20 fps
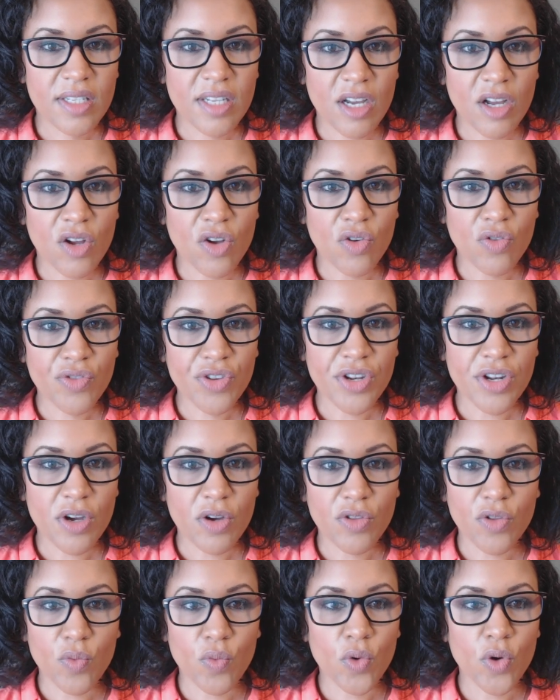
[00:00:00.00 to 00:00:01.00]
tone,
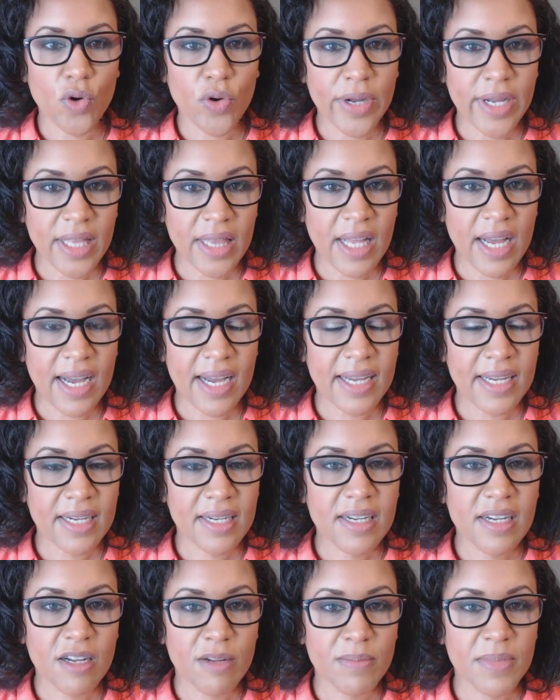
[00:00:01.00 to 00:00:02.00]
the roaring
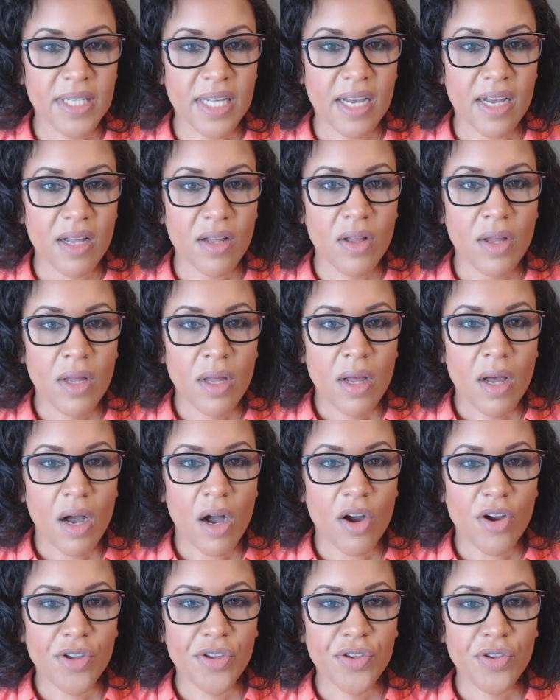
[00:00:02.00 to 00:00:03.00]
lion comes out.
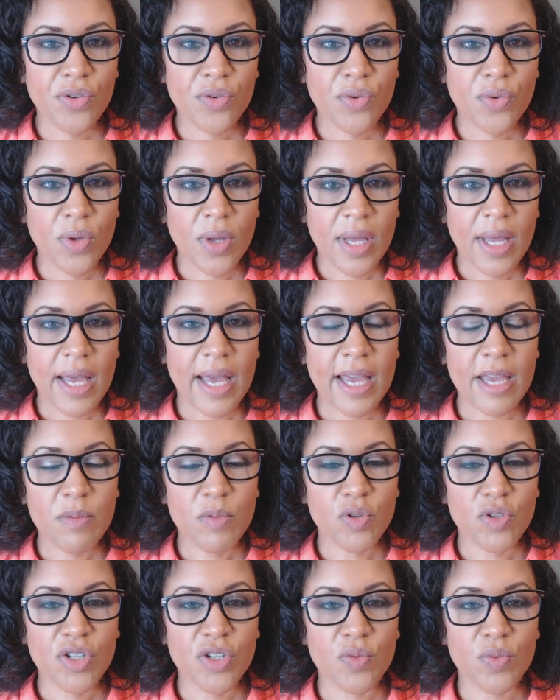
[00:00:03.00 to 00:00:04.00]
Are you
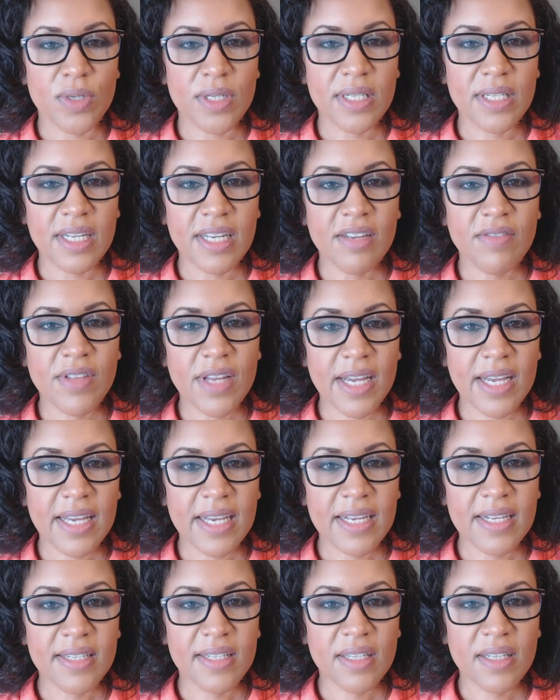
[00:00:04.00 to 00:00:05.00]
able to receive that
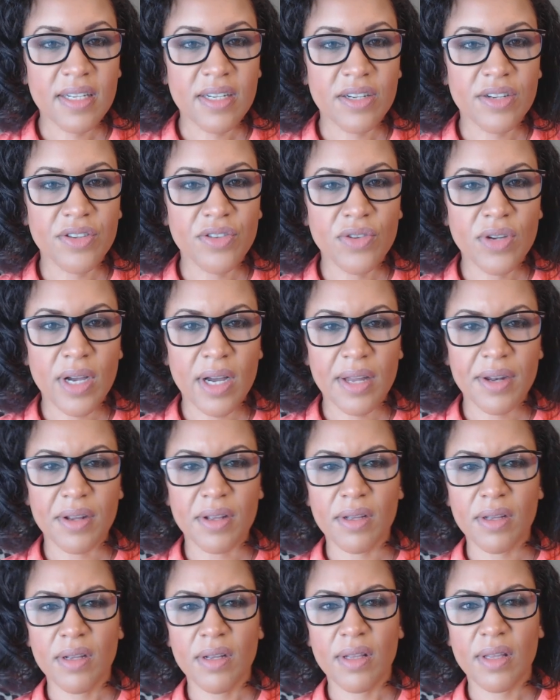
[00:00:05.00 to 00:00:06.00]
easily? Or are you kind
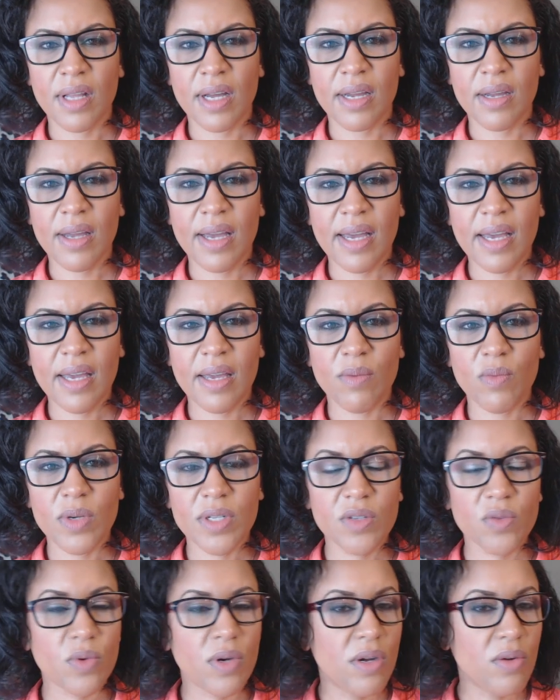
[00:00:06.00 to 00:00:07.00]
of like, hey,
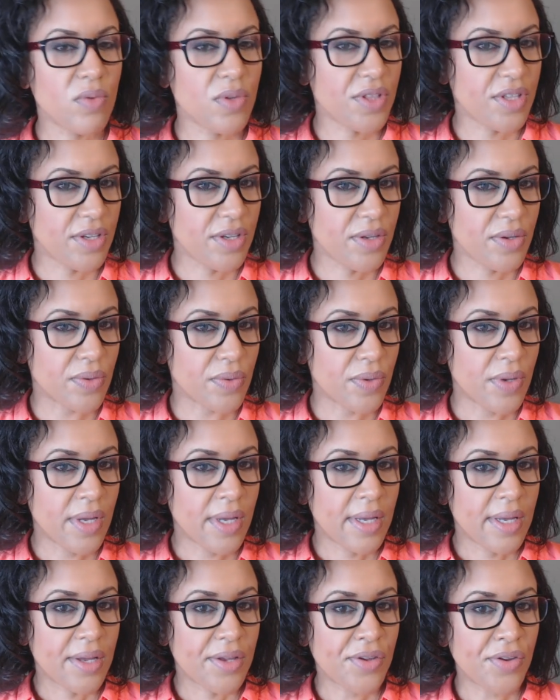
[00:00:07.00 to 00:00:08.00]
what's wrong with you?
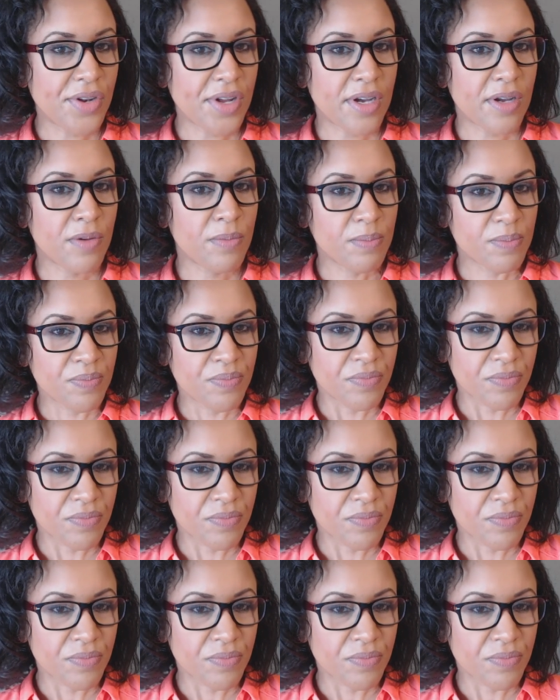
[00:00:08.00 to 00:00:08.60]
You know,